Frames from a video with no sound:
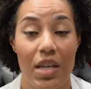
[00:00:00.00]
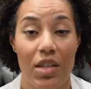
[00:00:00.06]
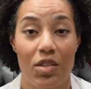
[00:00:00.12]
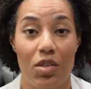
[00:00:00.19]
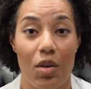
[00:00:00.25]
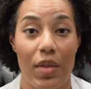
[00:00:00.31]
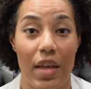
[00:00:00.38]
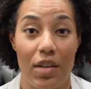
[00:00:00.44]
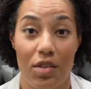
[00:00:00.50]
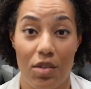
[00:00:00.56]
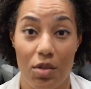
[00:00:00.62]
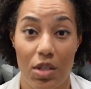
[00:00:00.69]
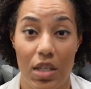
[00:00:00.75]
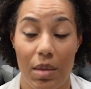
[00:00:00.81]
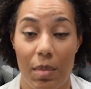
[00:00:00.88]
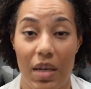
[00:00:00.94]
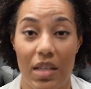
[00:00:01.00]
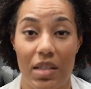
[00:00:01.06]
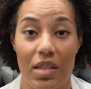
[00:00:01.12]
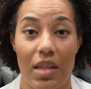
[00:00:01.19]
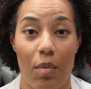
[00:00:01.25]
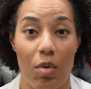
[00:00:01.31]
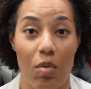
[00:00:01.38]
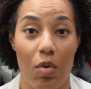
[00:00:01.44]
So that usually means
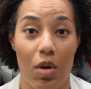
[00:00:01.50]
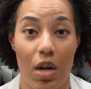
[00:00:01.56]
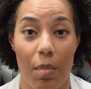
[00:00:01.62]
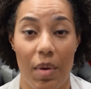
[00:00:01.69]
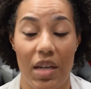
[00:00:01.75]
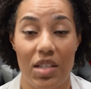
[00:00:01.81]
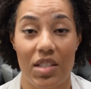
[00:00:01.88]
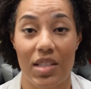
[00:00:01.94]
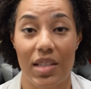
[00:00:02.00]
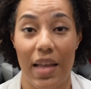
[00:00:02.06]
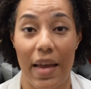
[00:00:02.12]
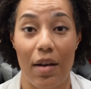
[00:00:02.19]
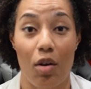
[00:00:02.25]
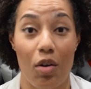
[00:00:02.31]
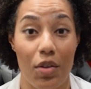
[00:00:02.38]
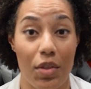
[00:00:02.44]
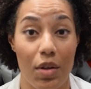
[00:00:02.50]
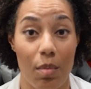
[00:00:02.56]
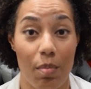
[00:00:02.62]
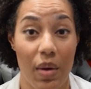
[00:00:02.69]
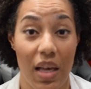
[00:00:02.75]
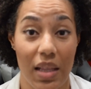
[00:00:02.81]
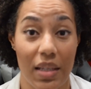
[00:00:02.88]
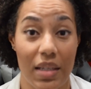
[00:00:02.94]
that we want our patients laying on their
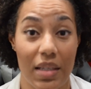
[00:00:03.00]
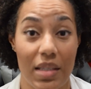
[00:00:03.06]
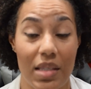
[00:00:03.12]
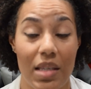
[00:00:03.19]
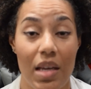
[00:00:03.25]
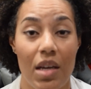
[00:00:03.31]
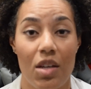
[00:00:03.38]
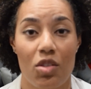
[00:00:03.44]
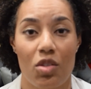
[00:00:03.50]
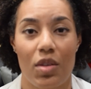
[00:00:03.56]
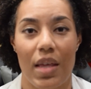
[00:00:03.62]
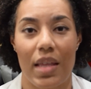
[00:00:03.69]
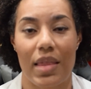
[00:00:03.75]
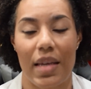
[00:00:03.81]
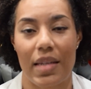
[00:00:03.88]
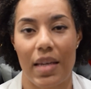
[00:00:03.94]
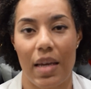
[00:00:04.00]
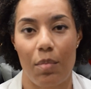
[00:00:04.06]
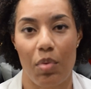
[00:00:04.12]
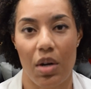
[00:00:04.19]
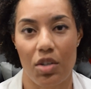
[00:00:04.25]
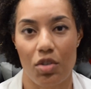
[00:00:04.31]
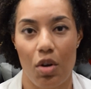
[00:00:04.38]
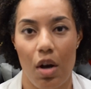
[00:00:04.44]
bellies so that they take
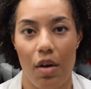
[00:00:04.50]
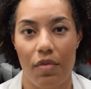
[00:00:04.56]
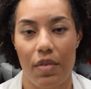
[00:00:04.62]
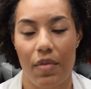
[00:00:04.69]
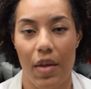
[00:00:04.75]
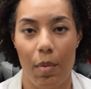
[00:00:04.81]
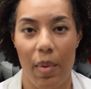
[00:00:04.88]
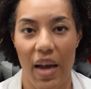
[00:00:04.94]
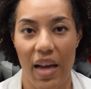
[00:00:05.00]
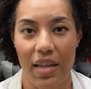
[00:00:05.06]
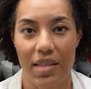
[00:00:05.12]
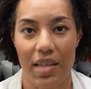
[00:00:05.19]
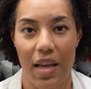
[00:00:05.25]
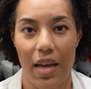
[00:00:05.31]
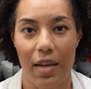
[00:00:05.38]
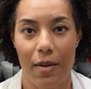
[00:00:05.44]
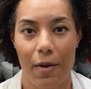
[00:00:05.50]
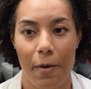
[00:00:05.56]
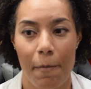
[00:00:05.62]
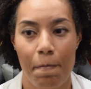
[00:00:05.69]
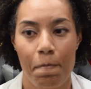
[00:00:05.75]
pressure off of their backside.